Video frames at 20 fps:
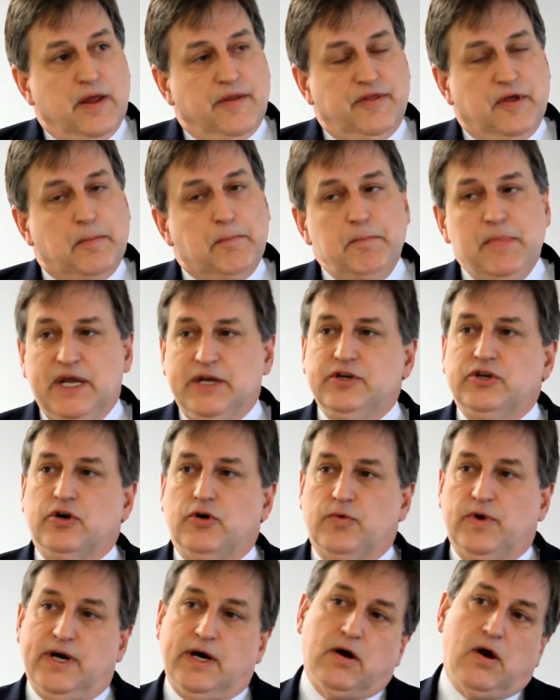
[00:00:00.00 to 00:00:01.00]
The
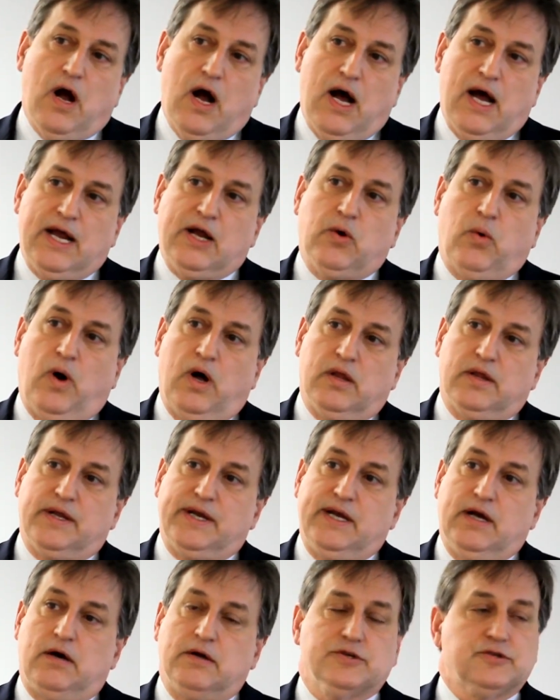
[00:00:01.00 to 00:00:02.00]
mid-career,
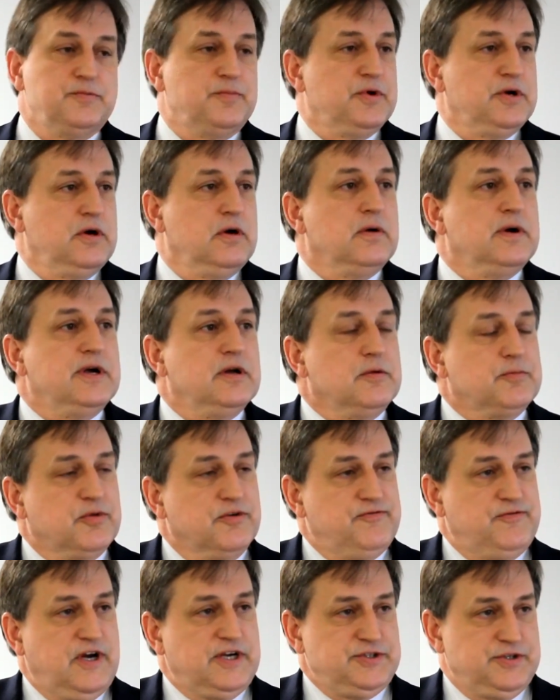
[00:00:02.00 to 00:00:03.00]
high-quality entrepreneurial
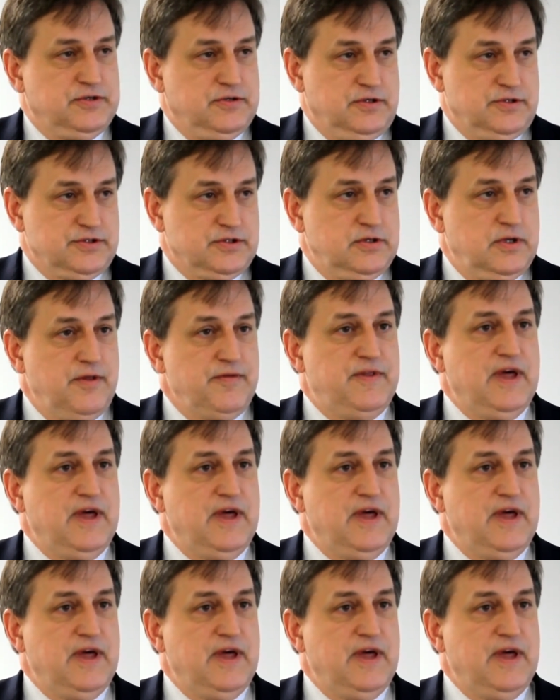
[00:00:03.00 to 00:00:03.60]
professionals